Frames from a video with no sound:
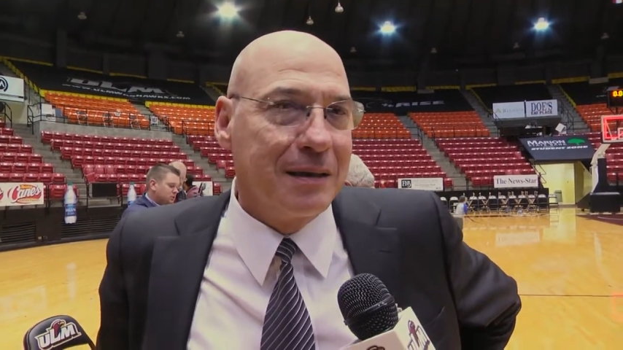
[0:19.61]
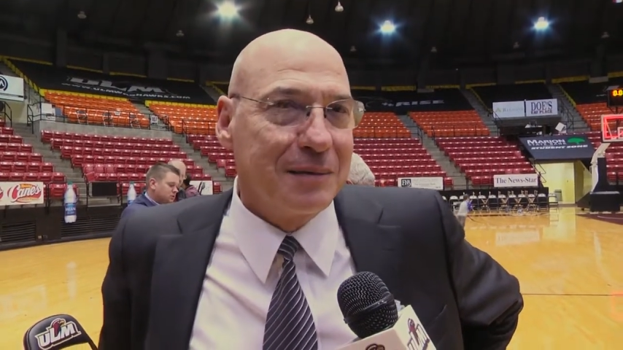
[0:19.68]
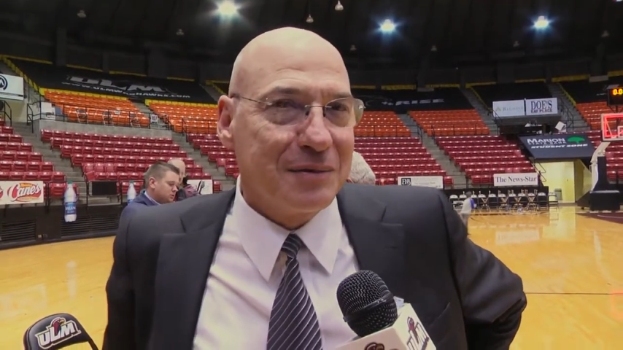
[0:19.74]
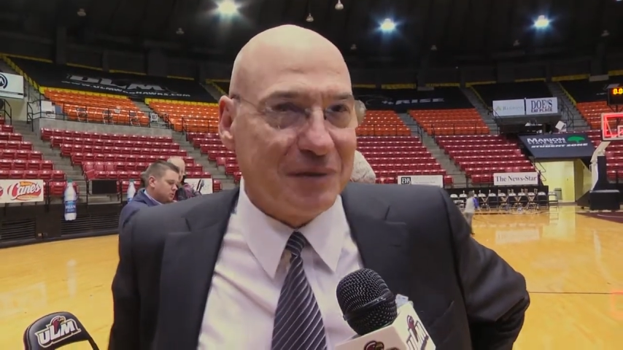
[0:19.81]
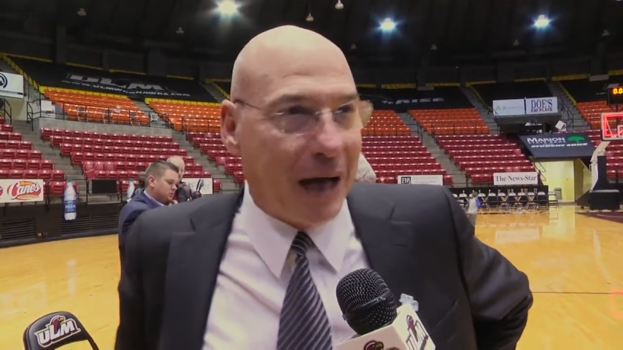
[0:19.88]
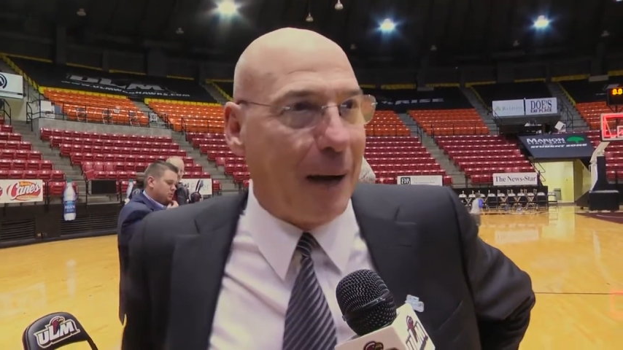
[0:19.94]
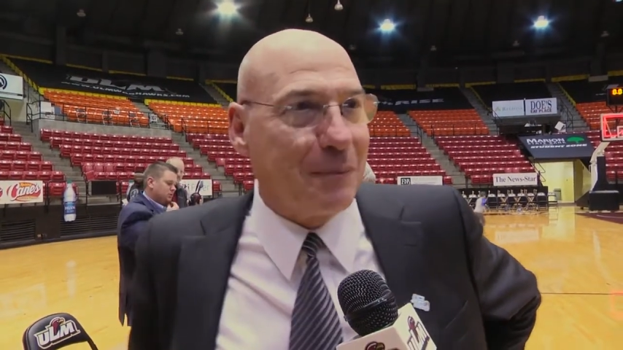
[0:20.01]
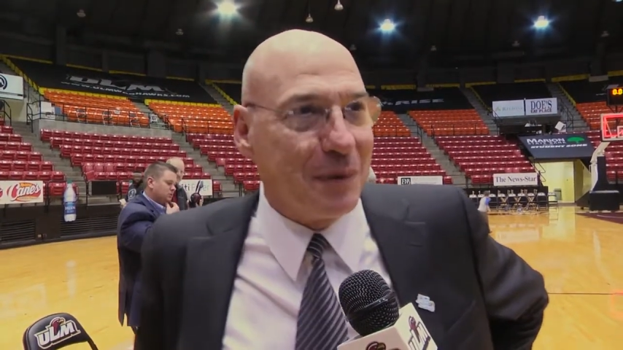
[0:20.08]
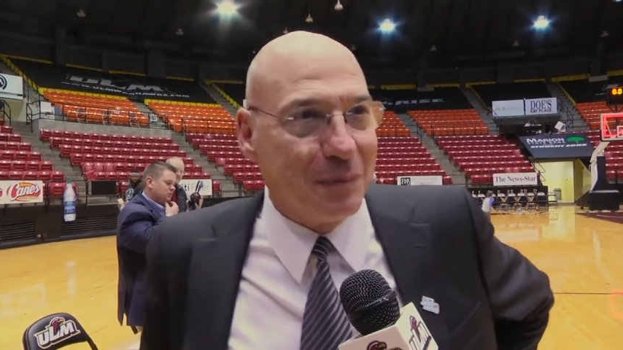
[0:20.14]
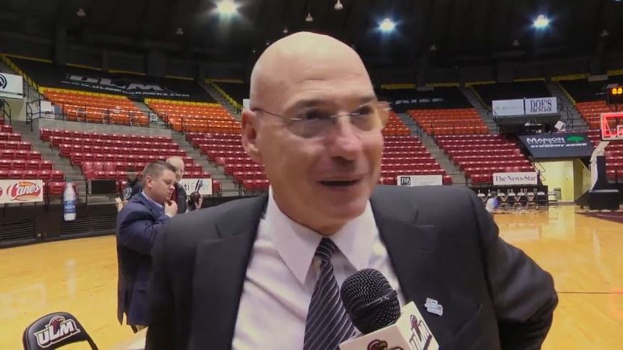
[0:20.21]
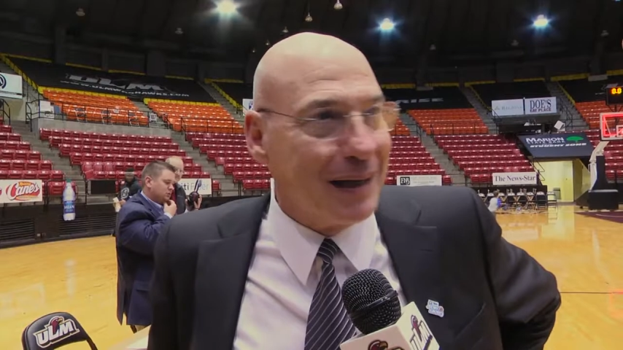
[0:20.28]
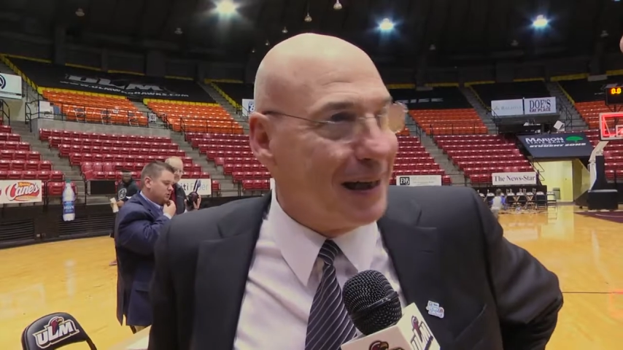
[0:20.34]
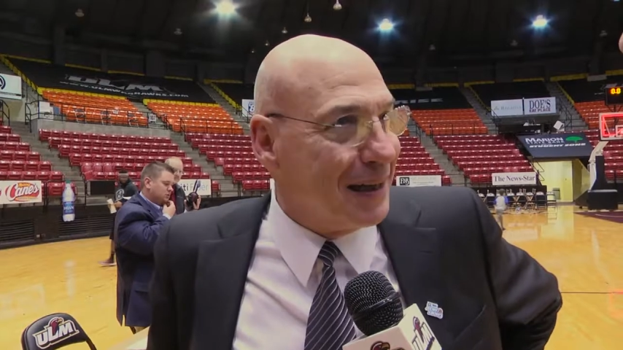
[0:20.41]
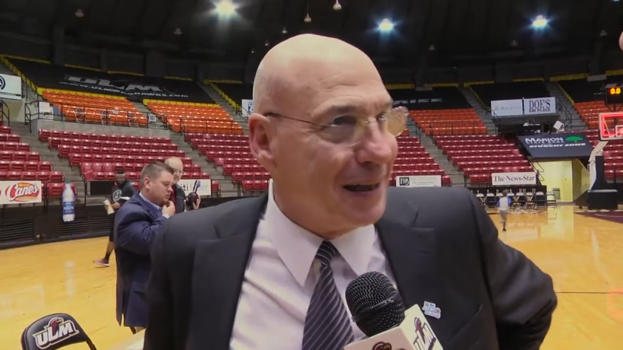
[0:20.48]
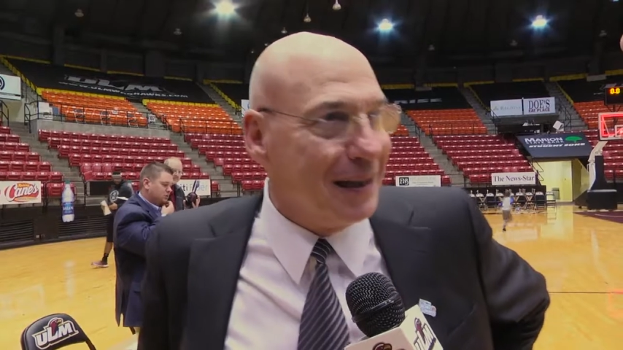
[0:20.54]
stop the
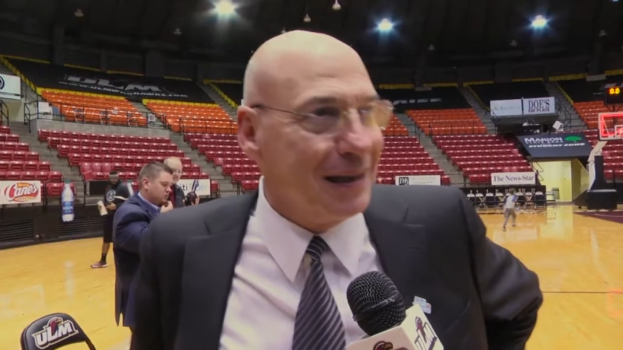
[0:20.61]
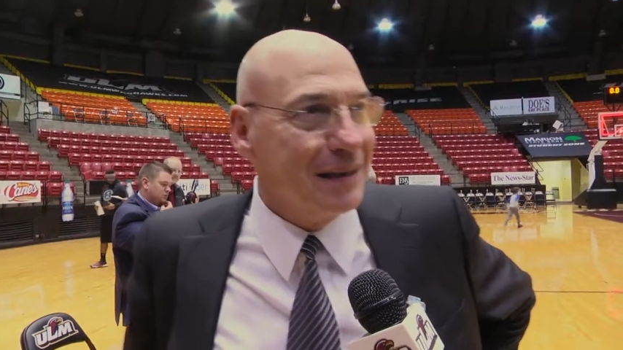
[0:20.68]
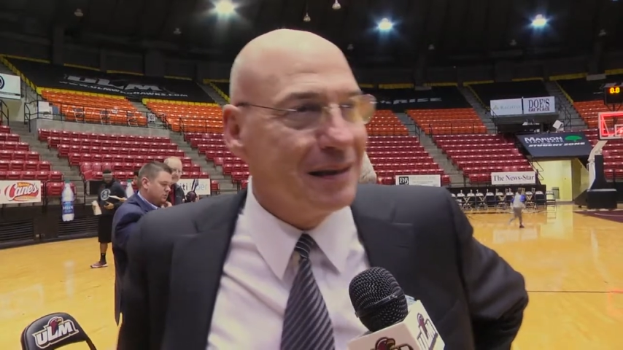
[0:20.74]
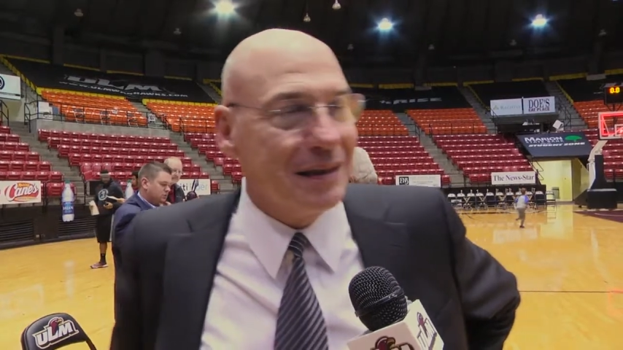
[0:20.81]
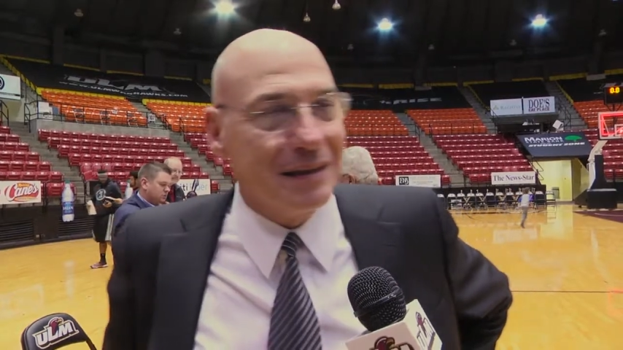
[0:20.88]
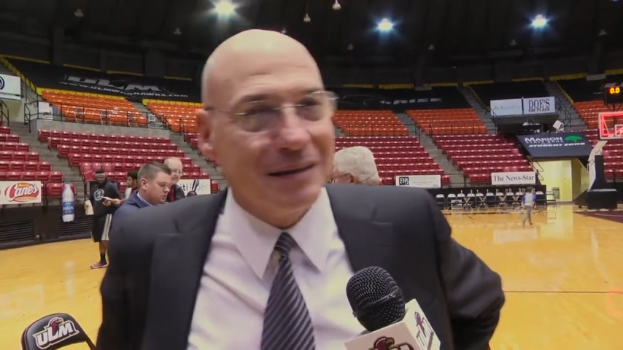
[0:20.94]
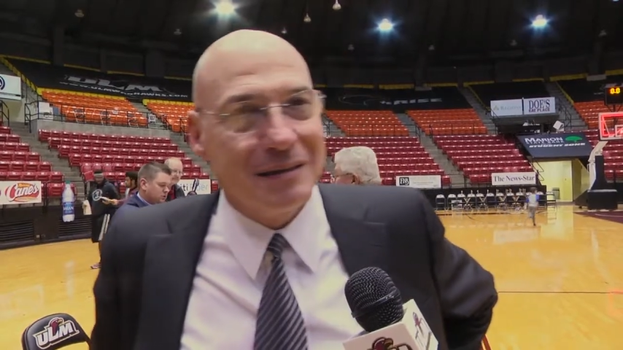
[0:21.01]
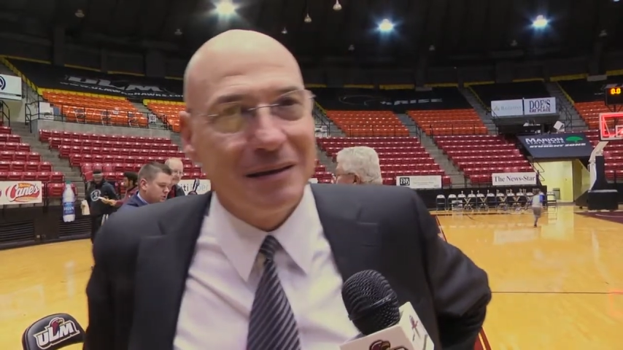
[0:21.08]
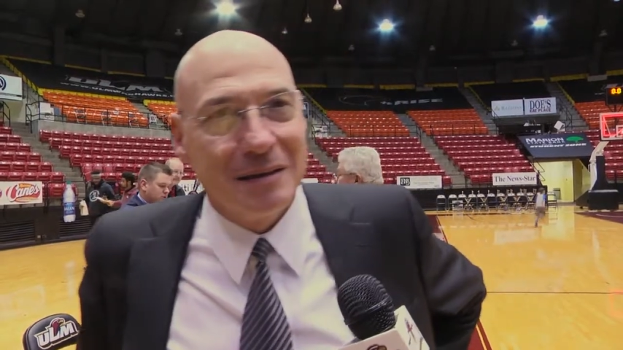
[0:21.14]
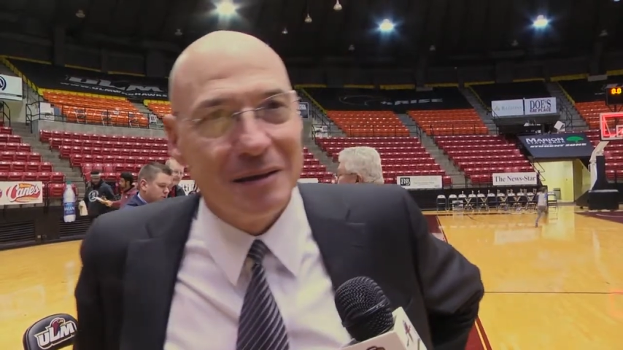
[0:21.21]
bleeding, and,